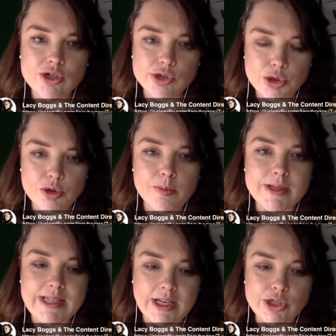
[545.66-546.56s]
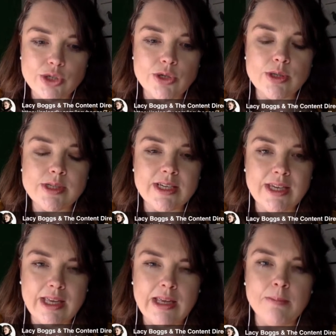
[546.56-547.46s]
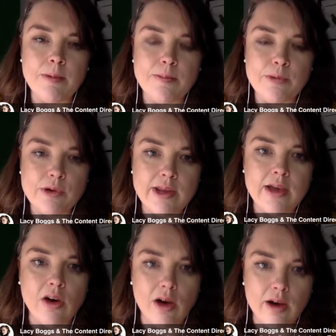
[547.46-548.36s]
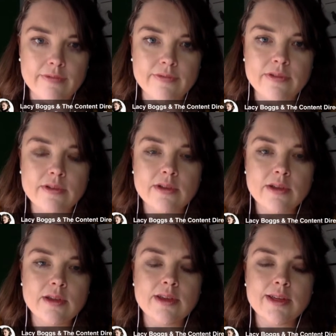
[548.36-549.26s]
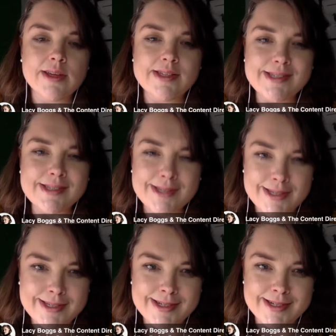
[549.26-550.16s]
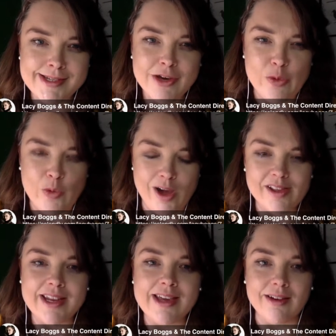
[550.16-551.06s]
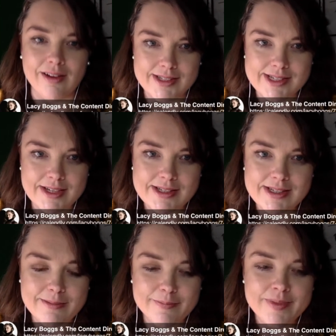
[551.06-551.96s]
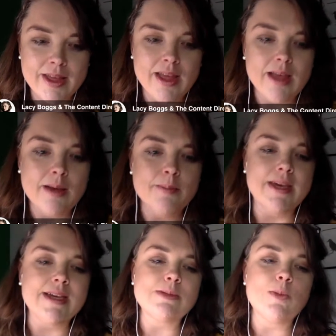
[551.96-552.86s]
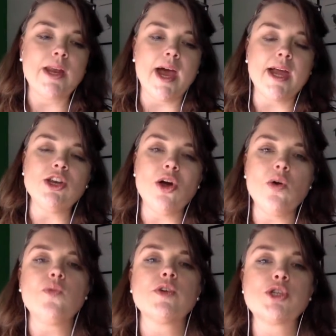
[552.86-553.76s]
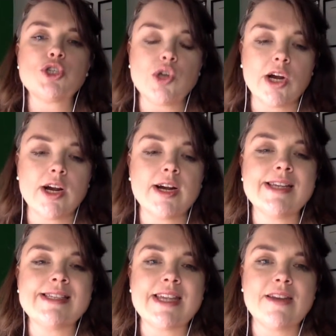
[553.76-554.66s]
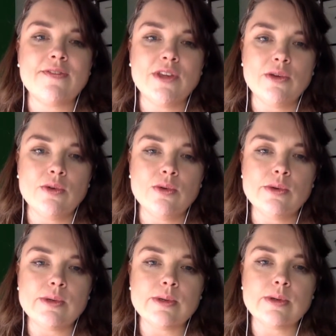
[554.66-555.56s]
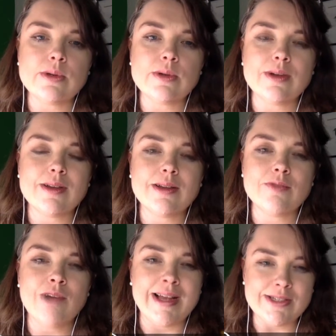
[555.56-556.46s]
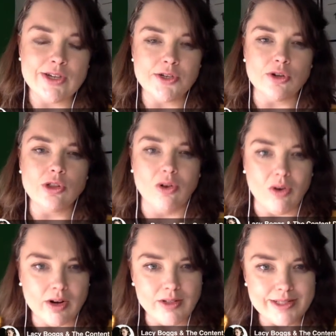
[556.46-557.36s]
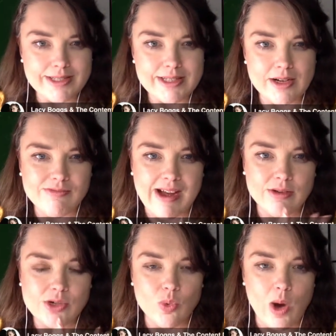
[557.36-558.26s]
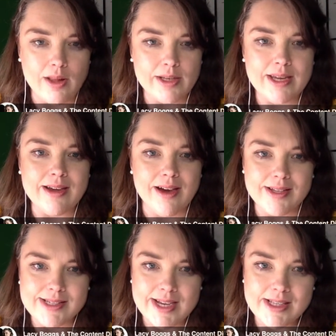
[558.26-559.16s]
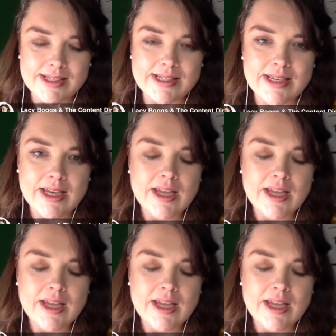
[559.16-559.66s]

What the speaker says: and your true potential to keep putting off consistent quality content. Because what I know for sure is that if you rest on your laurels around quality content,